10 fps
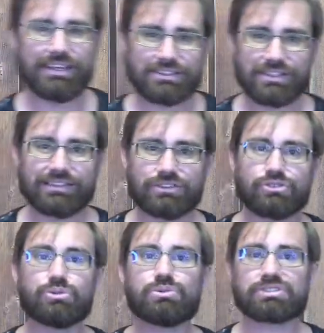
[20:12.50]
You
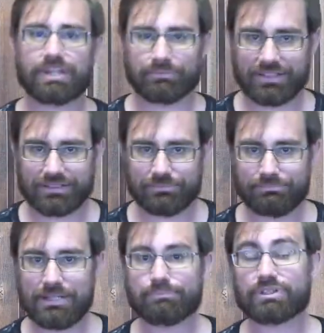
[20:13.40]
do something.
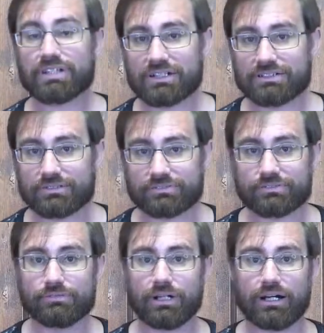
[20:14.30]
Be productive.
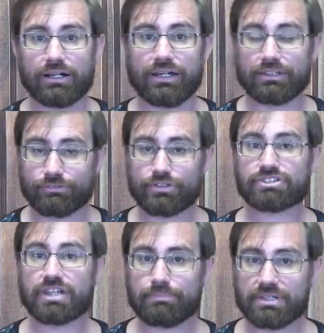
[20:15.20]
And the first
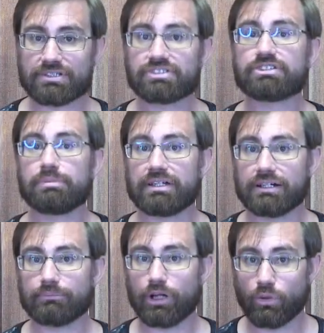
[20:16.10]
step is to
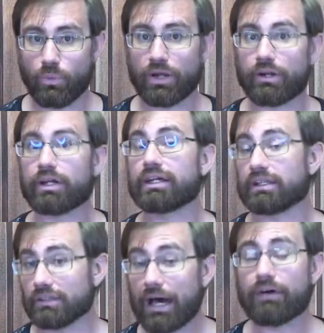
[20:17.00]
become aware and
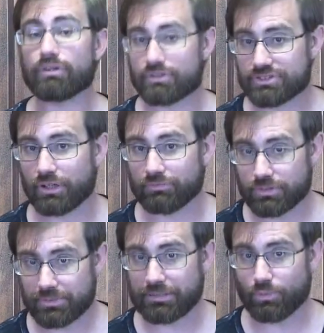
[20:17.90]
allow yourself to
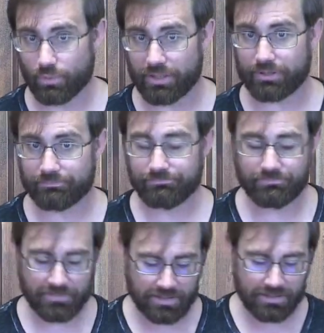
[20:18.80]
become aware.
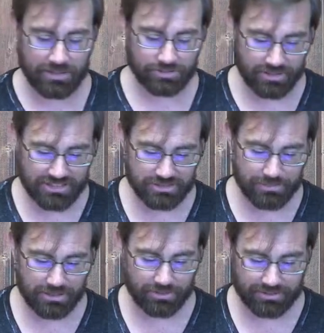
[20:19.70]
So that's a
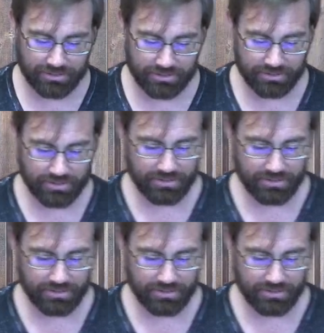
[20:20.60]
big one there.